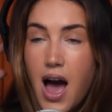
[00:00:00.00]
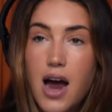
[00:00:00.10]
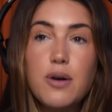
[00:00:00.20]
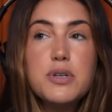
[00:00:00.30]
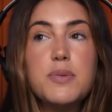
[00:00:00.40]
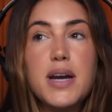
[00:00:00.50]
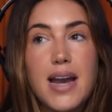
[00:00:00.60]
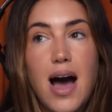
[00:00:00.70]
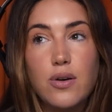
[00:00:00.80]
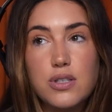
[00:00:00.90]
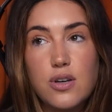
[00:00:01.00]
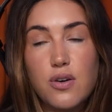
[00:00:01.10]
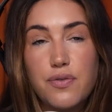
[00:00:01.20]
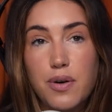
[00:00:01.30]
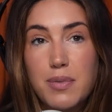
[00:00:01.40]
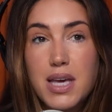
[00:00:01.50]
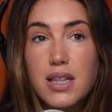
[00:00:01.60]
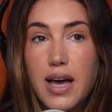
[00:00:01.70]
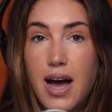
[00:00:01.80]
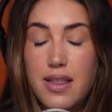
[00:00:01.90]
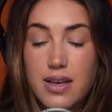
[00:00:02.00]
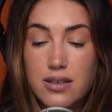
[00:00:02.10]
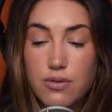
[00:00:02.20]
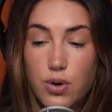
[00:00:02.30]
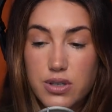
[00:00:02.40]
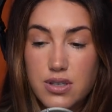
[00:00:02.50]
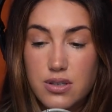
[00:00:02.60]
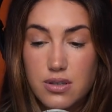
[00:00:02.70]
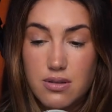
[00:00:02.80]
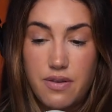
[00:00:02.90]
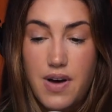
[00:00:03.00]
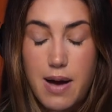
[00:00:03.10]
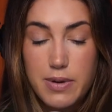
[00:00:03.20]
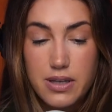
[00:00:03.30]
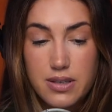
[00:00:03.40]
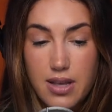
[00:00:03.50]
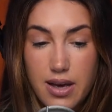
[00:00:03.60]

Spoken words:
I always want an out. So for me, I think divorce is a fabulous thing.